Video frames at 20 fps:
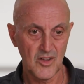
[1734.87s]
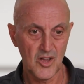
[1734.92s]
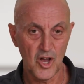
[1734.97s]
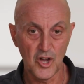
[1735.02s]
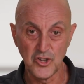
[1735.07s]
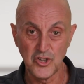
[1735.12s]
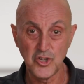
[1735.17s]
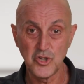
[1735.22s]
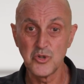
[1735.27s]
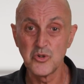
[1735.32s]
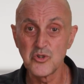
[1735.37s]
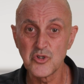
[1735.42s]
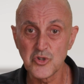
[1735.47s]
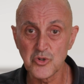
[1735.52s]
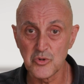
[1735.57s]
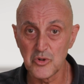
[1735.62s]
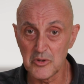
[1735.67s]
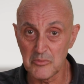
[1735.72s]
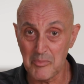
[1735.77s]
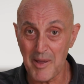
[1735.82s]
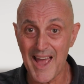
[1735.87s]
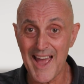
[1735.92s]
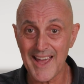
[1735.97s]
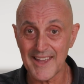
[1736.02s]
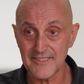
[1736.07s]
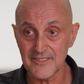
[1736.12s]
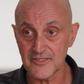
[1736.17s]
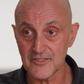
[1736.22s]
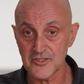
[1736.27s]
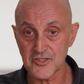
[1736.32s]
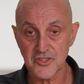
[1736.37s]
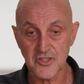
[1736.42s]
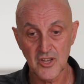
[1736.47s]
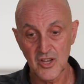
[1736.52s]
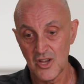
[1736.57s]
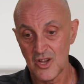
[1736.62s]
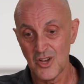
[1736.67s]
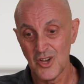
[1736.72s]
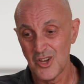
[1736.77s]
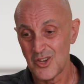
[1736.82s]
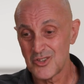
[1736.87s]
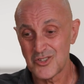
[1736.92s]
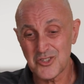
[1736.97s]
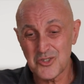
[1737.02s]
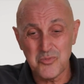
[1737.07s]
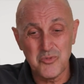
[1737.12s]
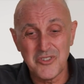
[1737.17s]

unusual patterns just